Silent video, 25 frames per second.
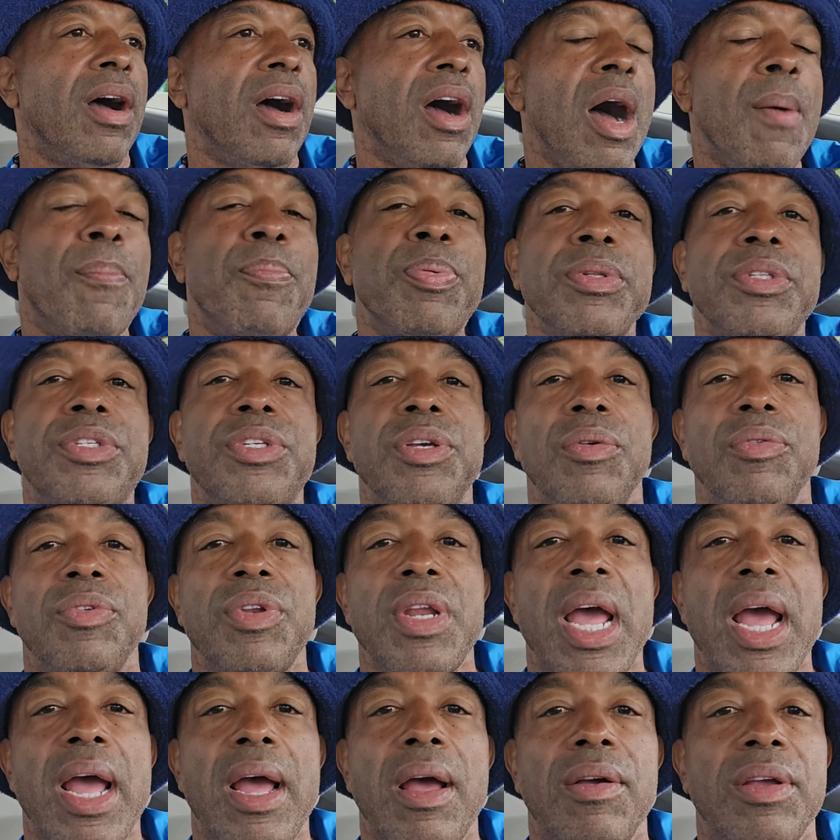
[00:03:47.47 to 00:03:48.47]
Up until
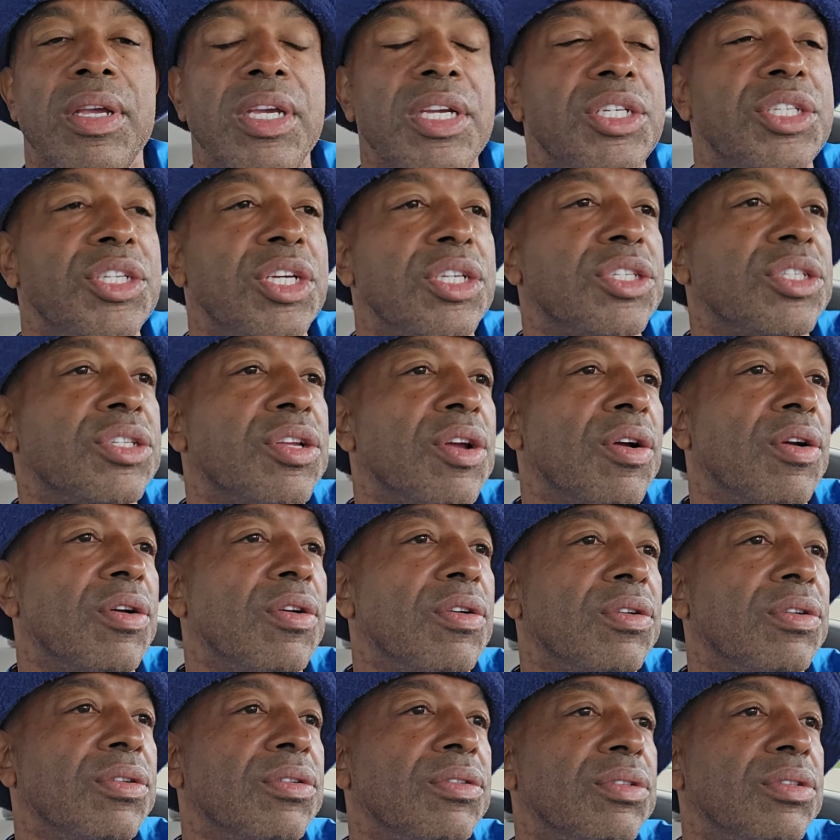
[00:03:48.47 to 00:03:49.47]
now, he just
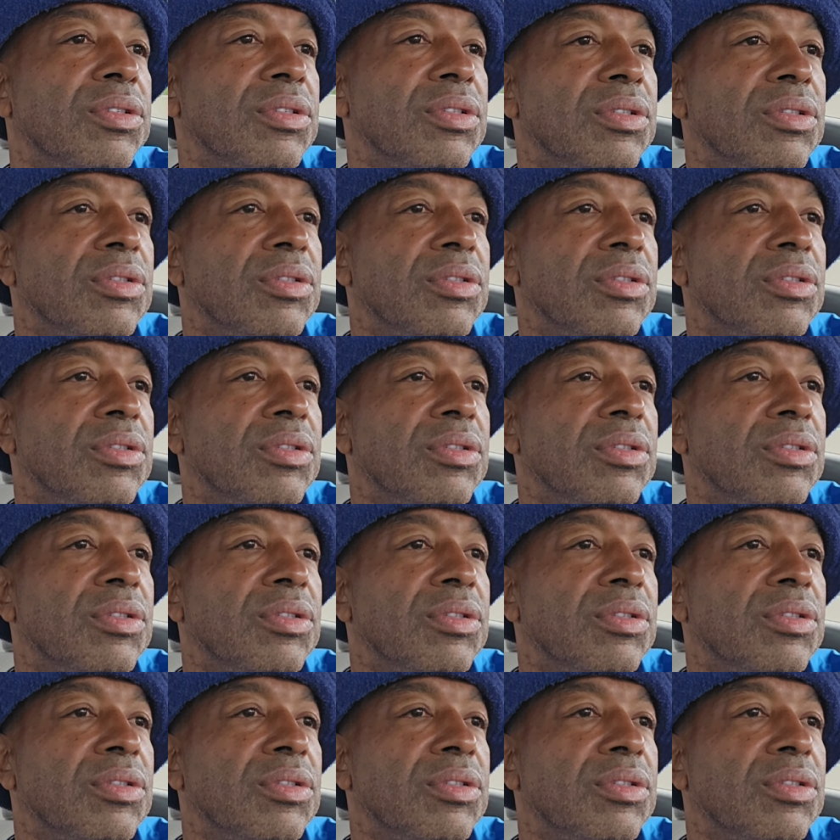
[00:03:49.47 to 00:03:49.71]
turned